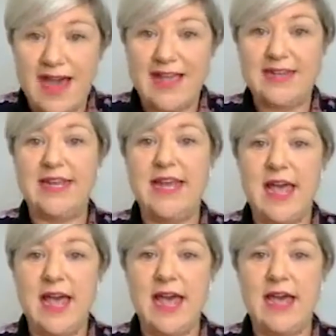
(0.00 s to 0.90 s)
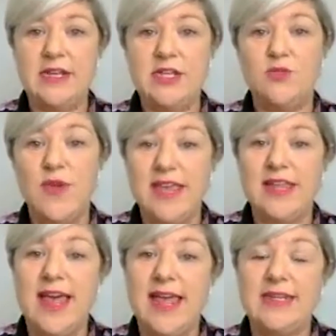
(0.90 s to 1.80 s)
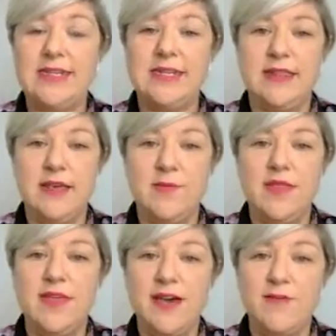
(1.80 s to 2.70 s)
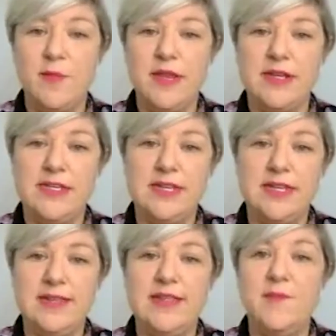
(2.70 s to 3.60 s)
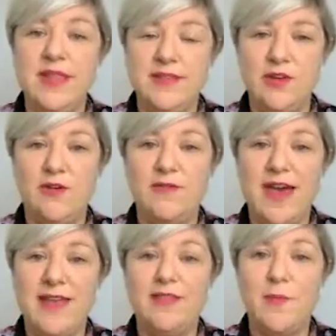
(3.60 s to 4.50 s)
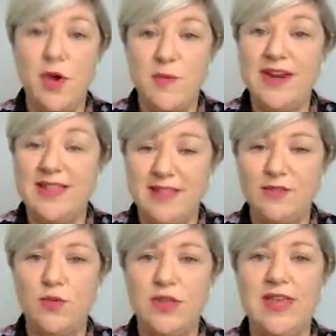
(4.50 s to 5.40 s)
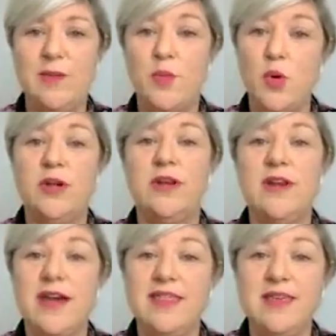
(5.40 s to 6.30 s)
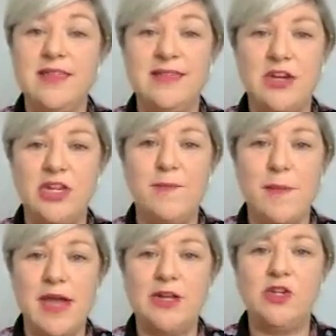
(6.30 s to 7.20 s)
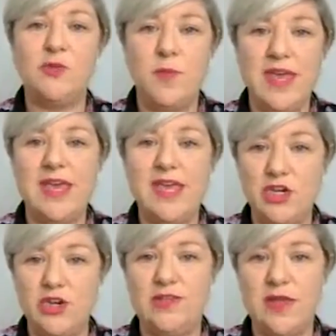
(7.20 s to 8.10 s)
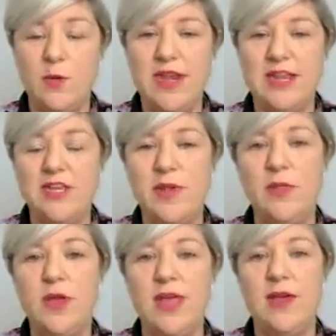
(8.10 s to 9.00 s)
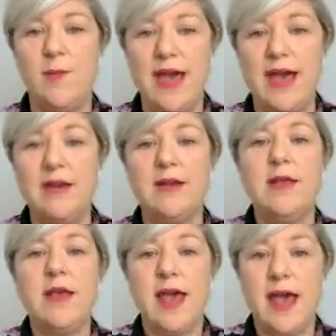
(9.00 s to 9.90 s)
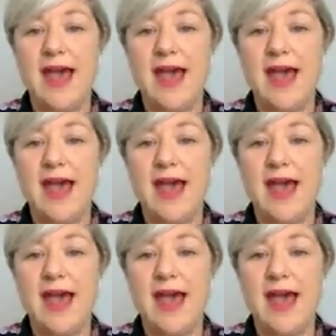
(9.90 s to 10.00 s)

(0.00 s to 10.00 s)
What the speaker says: fight to regulate them that the government is in the midst of at the moment, and that's really important. I think there's actually much bigger issues that we need to be looking about